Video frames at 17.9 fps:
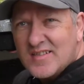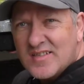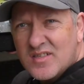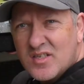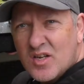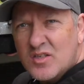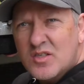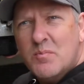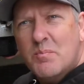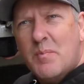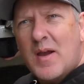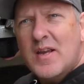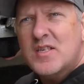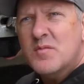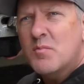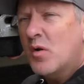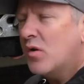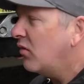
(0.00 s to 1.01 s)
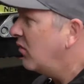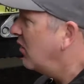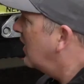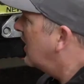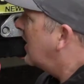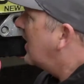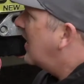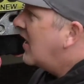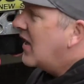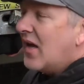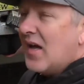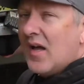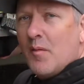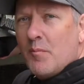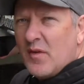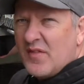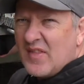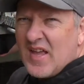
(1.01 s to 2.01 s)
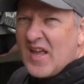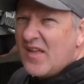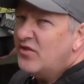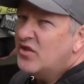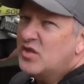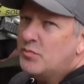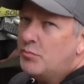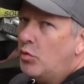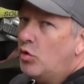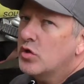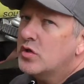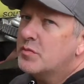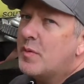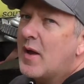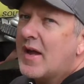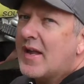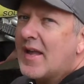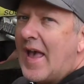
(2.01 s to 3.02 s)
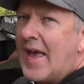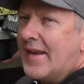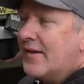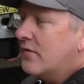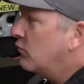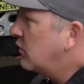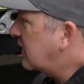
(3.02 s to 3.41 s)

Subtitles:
so it's a base model, but they had the sports pack added,